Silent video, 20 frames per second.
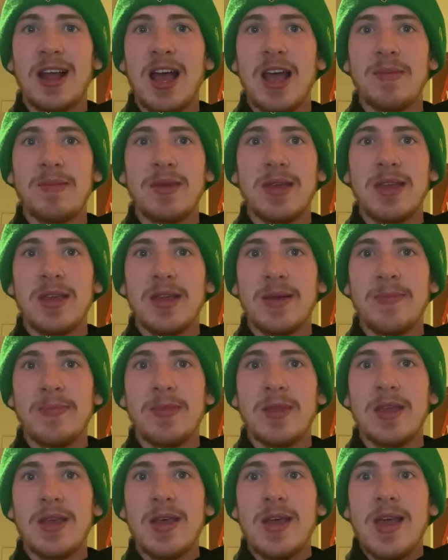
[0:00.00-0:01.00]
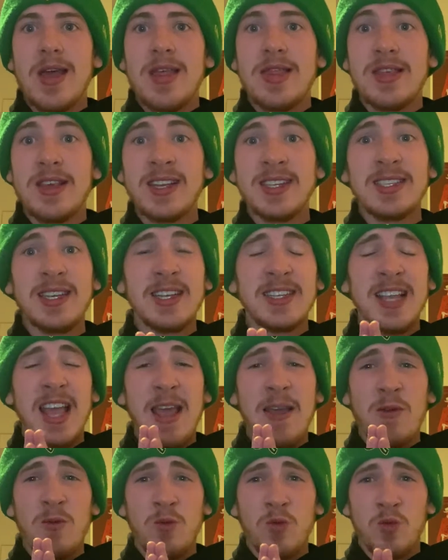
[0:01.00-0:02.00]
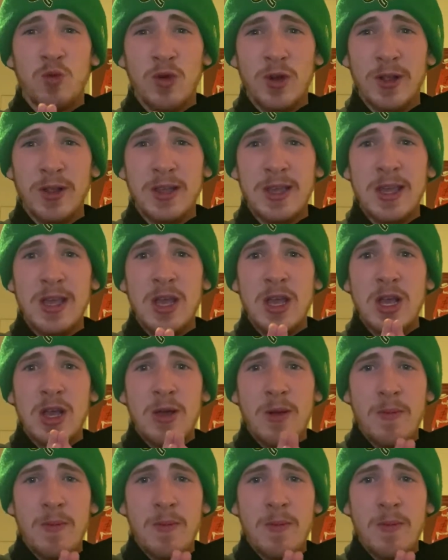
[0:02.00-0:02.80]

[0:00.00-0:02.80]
I mean, this is a really